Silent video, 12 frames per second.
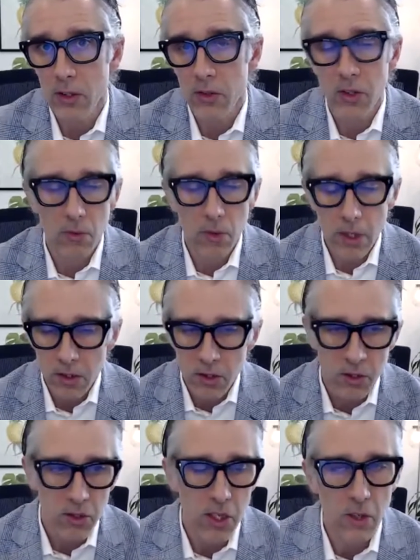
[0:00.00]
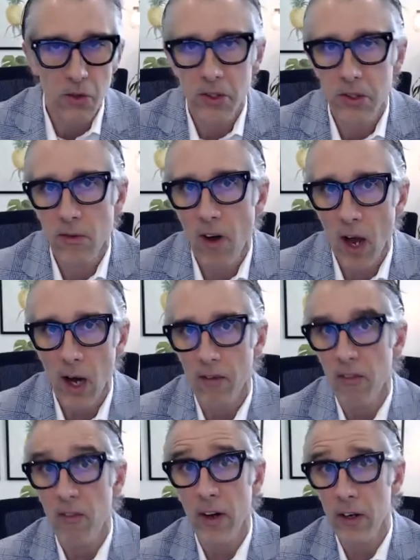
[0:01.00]
So let's just use
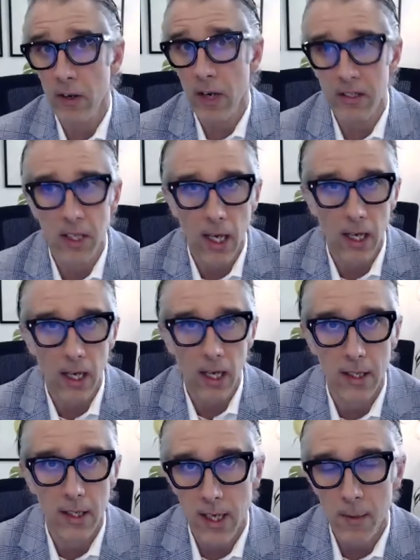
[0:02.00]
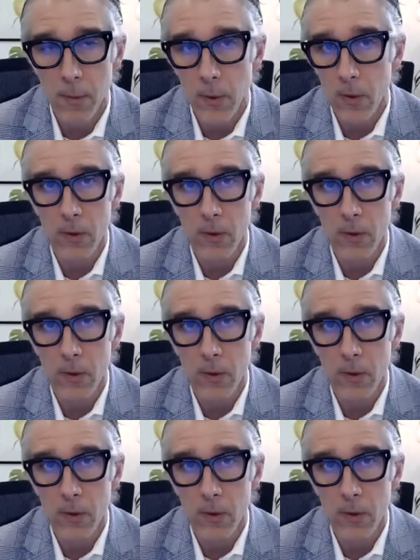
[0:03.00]
fundraising as an example.